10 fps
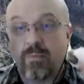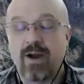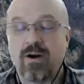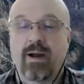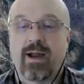
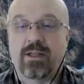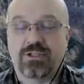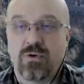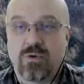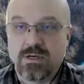microbiology
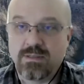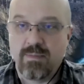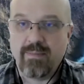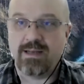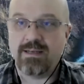course.
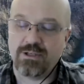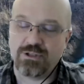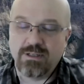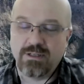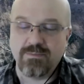My main teaching is